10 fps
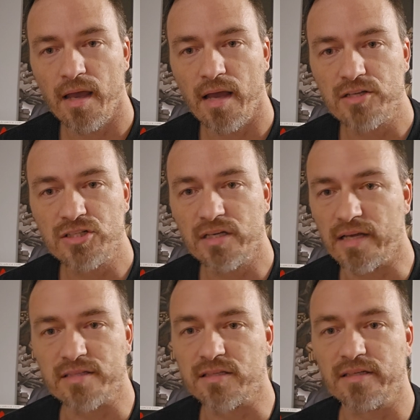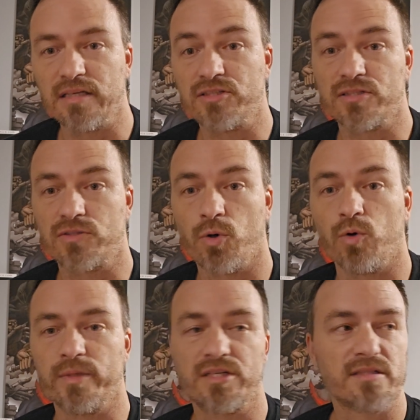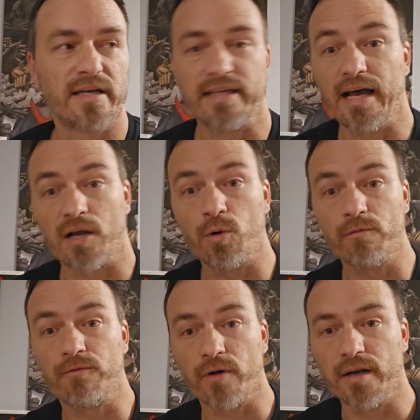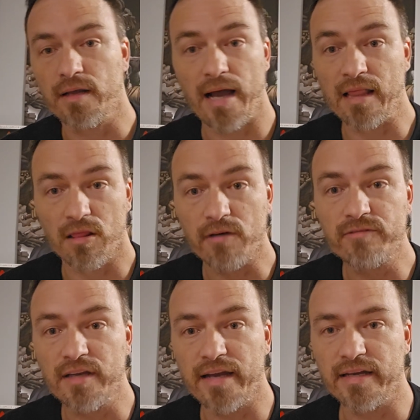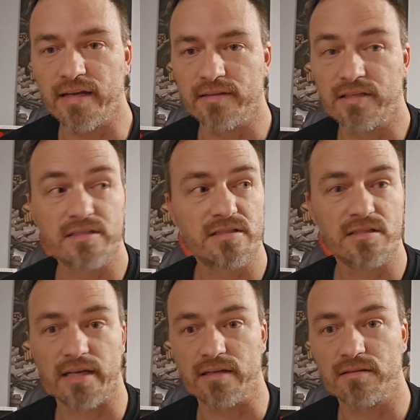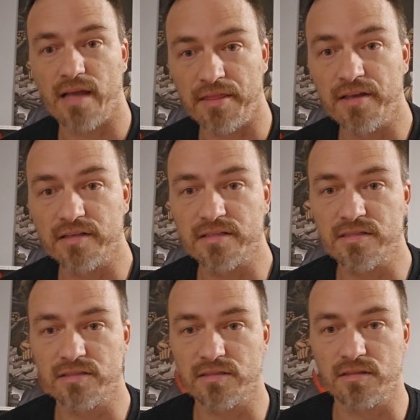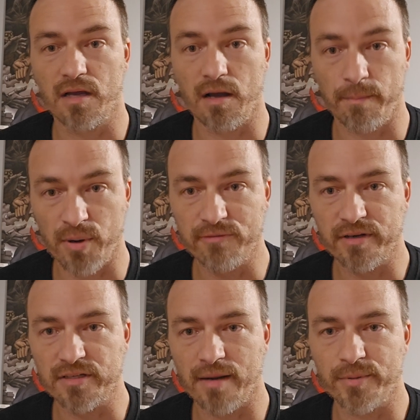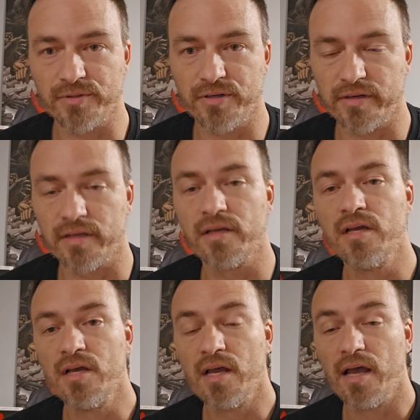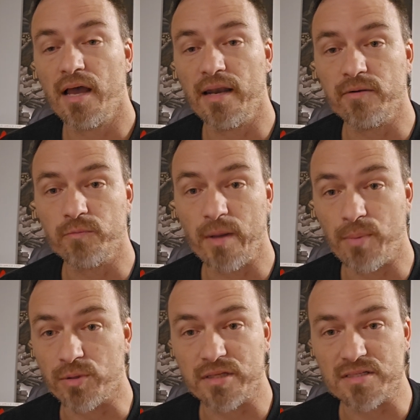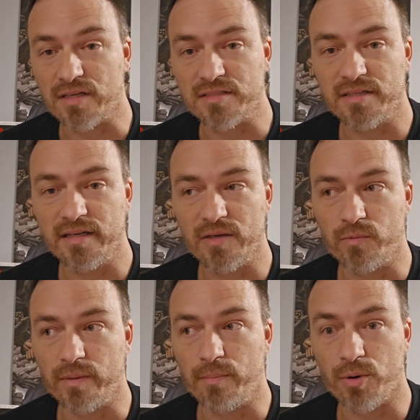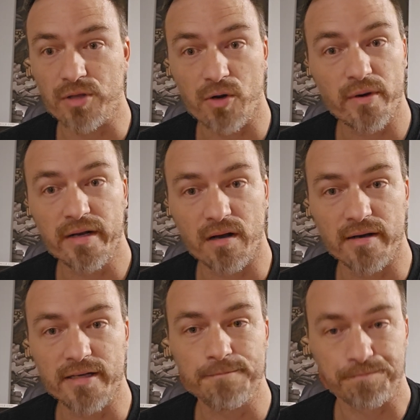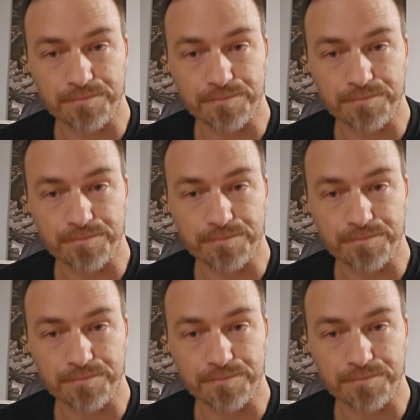She instantly just told me, she's like, yeah, go for it. I love the idea. This is like, I think this is a perfect opportunity. And we both discussed it and we both agreed on it